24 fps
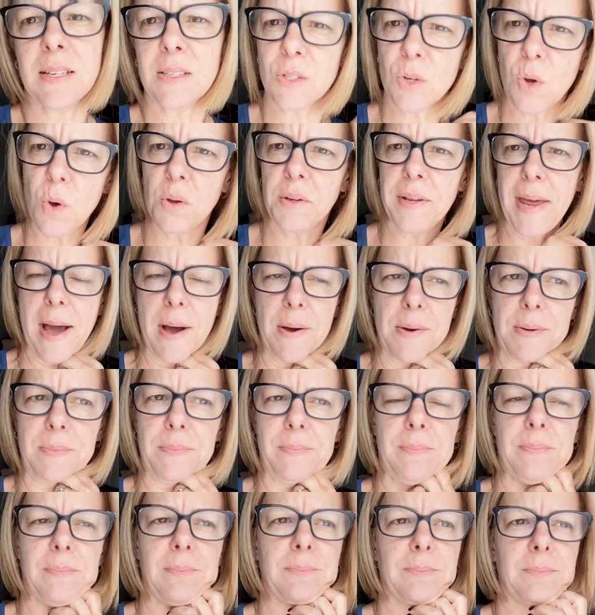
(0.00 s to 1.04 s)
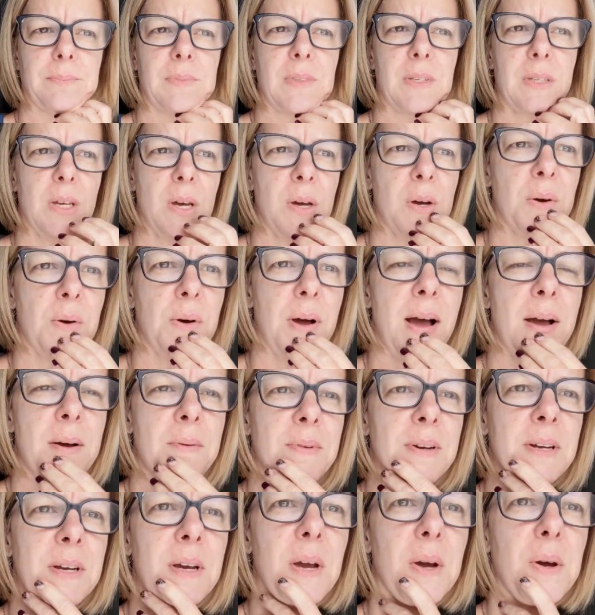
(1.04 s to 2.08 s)
it's cold out, so
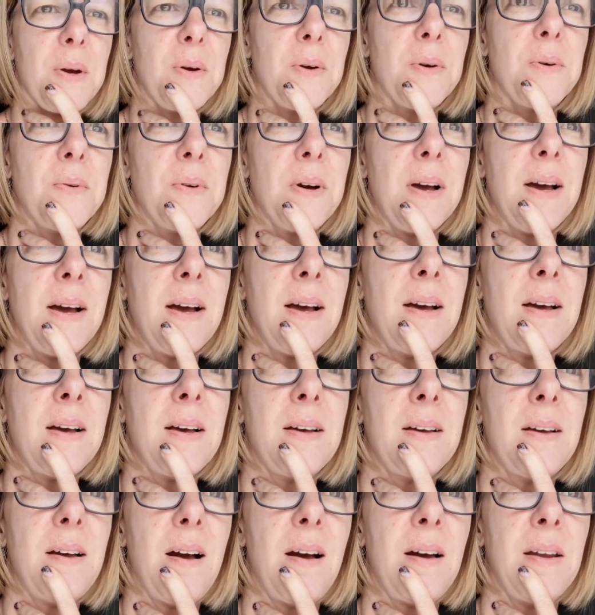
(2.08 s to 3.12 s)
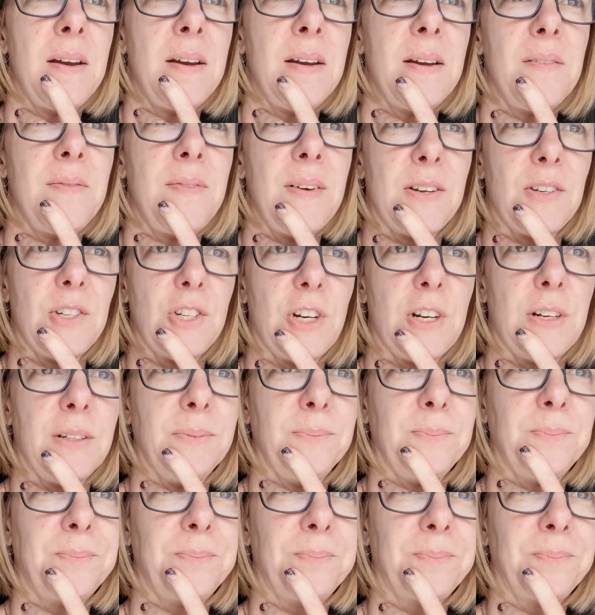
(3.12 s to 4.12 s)
I'm gonna go on an adventure,